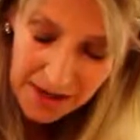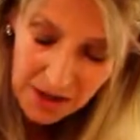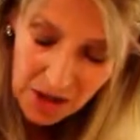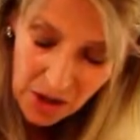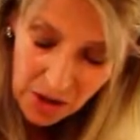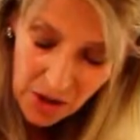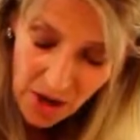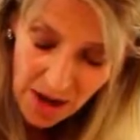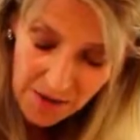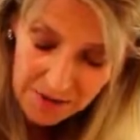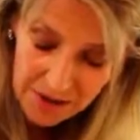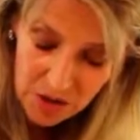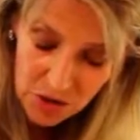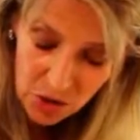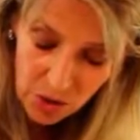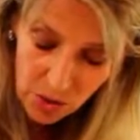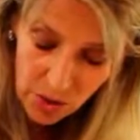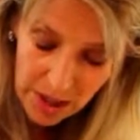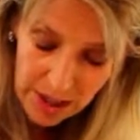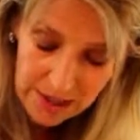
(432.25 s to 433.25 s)
Now you have a
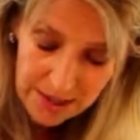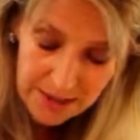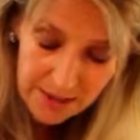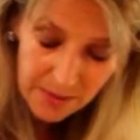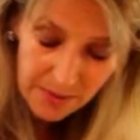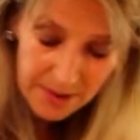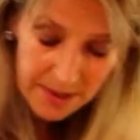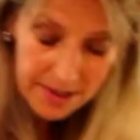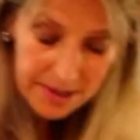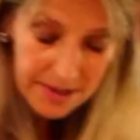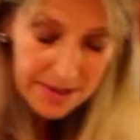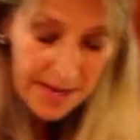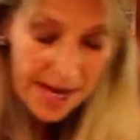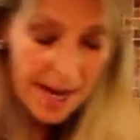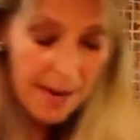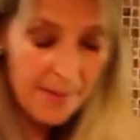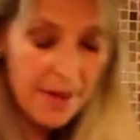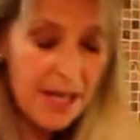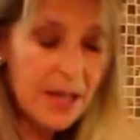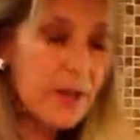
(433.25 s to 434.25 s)
choice with the
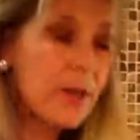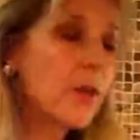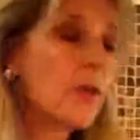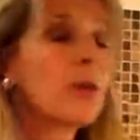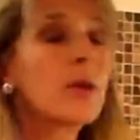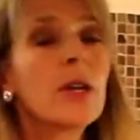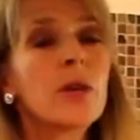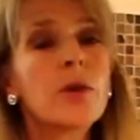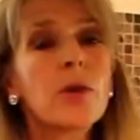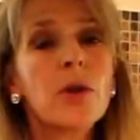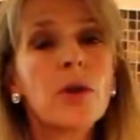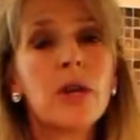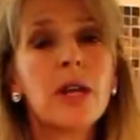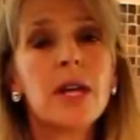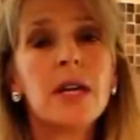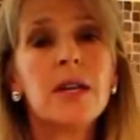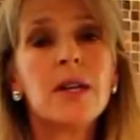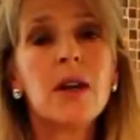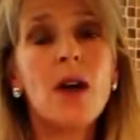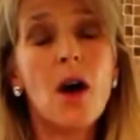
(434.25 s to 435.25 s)
salmon. You can cook
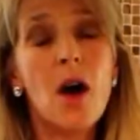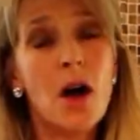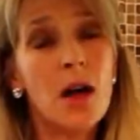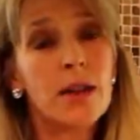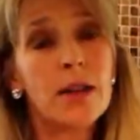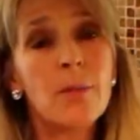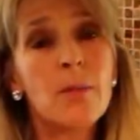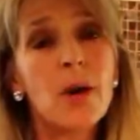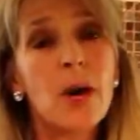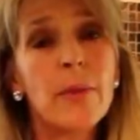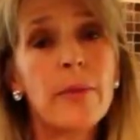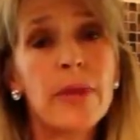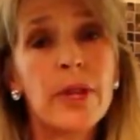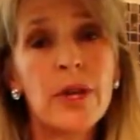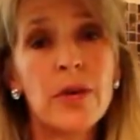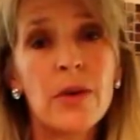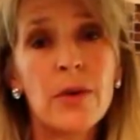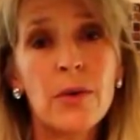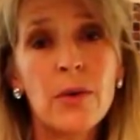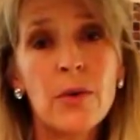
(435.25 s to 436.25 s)
it on the
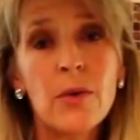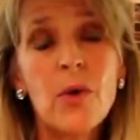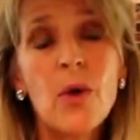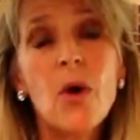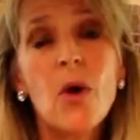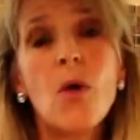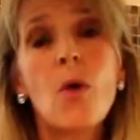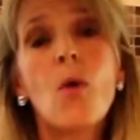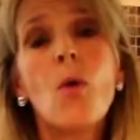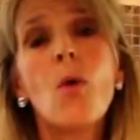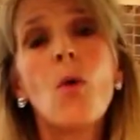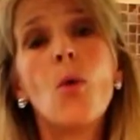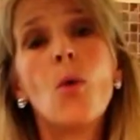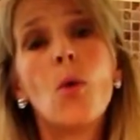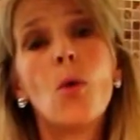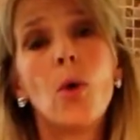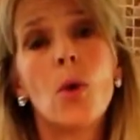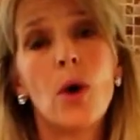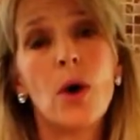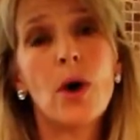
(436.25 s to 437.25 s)
barbecue,
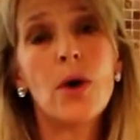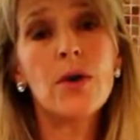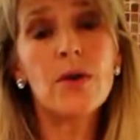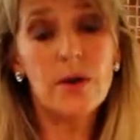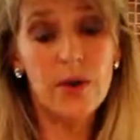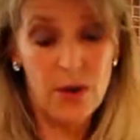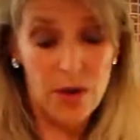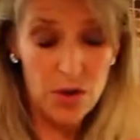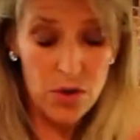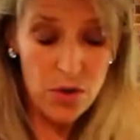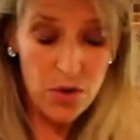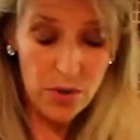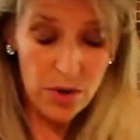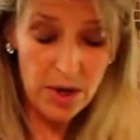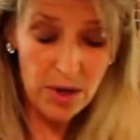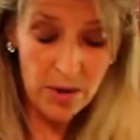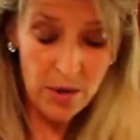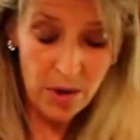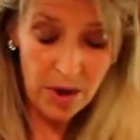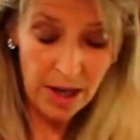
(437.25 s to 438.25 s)
or you
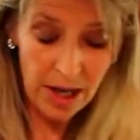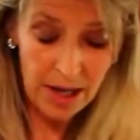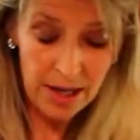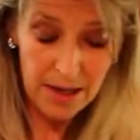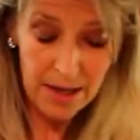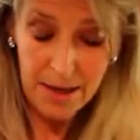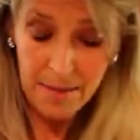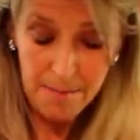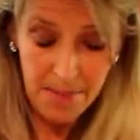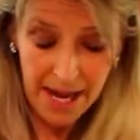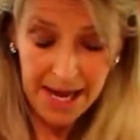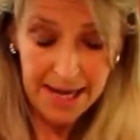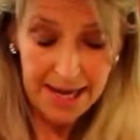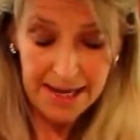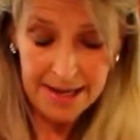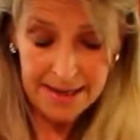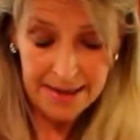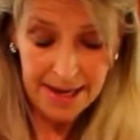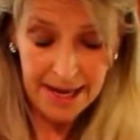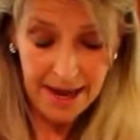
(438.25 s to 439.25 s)
can cook it, bake
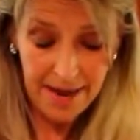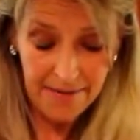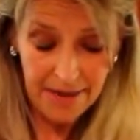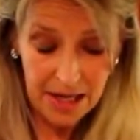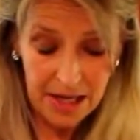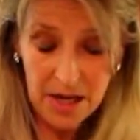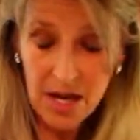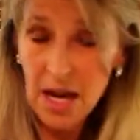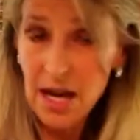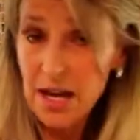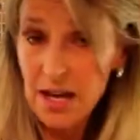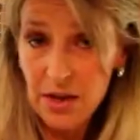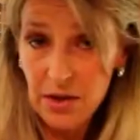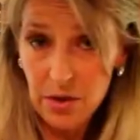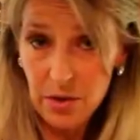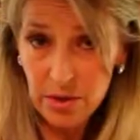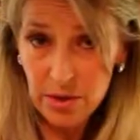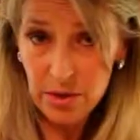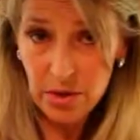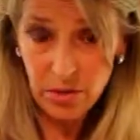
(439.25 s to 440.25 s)
it in the oven.
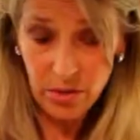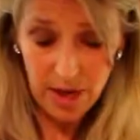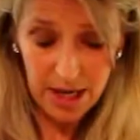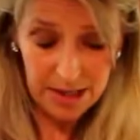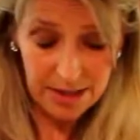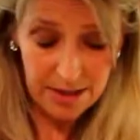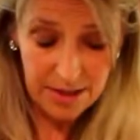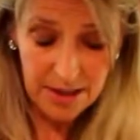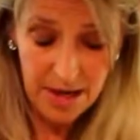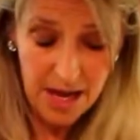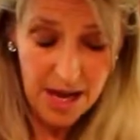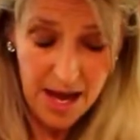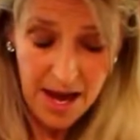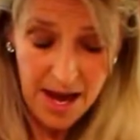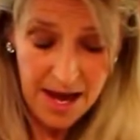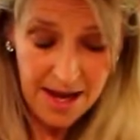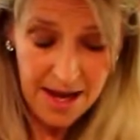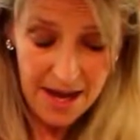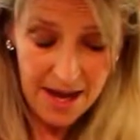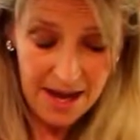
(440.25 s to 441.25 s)
Your choice.
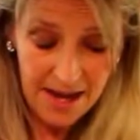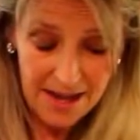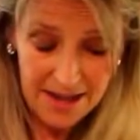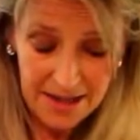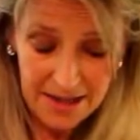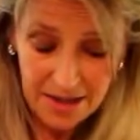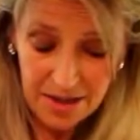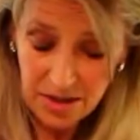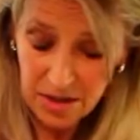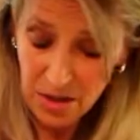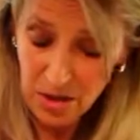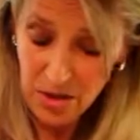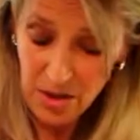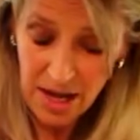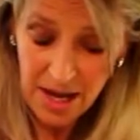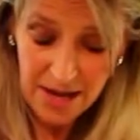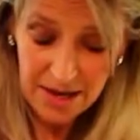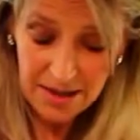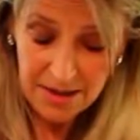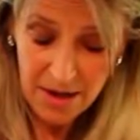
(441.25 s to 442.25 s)
Again,
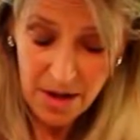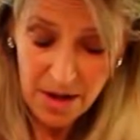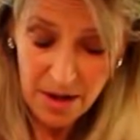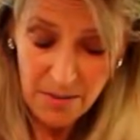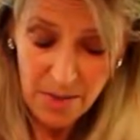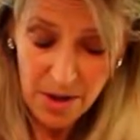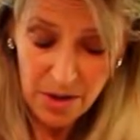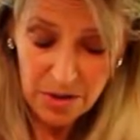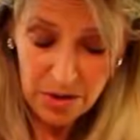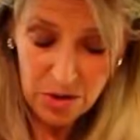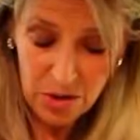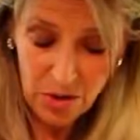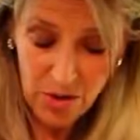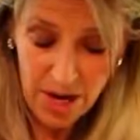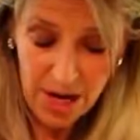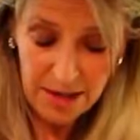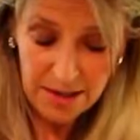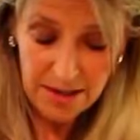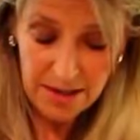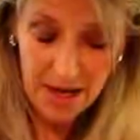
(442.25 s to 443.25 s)
cooking is all about choice.